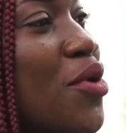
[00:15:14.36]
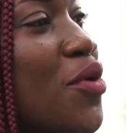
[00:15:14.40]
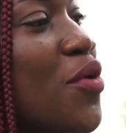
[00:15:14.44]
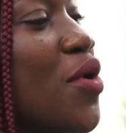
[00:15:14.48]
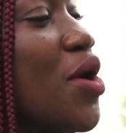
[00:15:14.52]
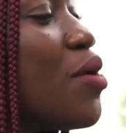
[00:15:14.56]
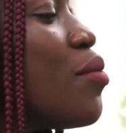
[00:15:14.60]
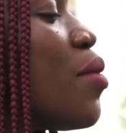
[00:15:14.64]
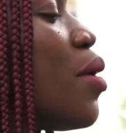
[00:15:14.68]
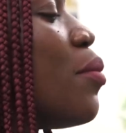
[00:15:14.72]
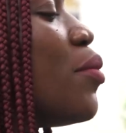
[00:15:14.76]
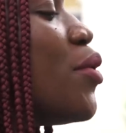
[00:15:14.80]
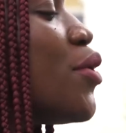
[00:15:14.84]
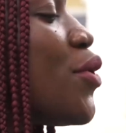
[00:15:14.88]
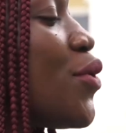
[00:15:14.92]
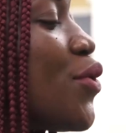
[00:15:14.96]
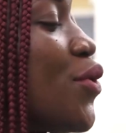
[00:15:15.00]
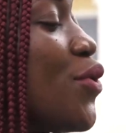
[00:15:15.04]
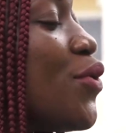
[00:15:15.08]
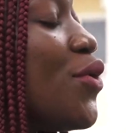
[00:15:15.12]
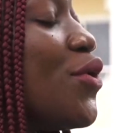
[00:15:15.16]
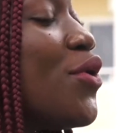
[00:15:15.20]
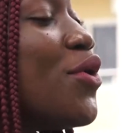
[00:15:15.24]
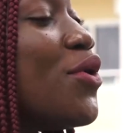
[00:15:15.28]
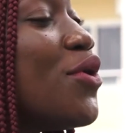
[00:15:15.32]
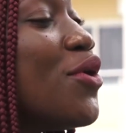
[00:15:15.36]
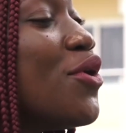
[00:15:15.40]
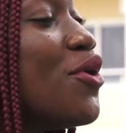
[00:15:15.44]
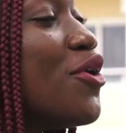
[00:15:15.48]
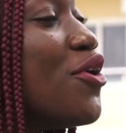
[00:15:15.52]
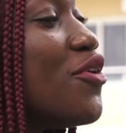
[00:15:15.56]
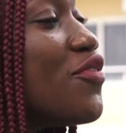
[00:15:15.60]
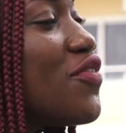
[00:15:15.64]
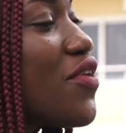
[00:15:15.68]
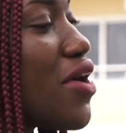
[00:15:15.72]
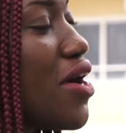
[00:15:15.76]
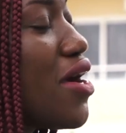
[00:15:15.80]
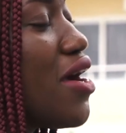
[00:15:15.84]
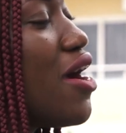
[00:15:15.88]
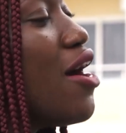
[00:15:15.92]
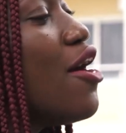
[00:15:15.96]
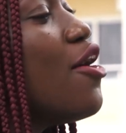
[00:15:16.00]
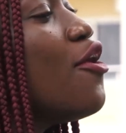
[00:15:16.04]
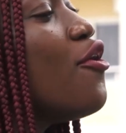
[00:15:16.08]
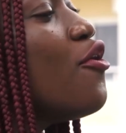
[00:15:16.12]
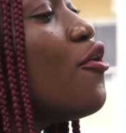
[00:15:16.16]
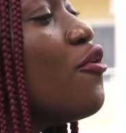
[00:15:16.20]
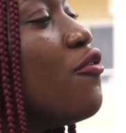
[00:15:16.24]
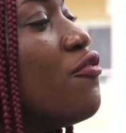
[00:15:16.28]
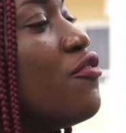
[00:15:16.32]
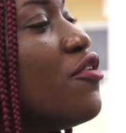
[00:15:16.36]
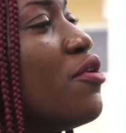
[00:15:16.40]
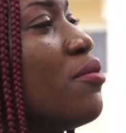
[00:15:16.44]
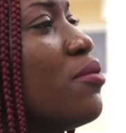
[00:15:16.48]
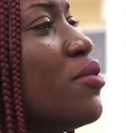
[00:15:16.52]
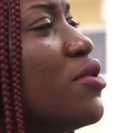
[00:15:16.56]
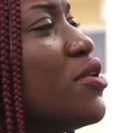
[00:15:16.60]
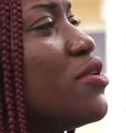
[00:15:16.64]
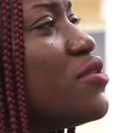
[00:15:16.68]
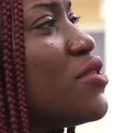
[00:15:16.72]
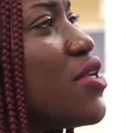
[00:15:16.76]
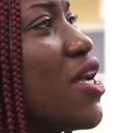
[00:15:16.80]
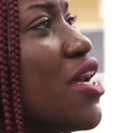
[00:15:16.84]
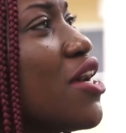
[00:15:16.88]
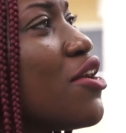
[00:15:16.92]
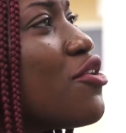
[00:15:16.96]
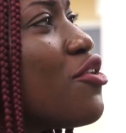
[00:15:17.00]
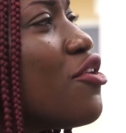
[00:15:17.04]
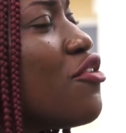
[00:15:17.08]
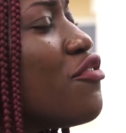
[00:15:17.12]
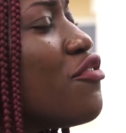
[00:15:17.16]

me, where mommy groove. Ube mnisa, I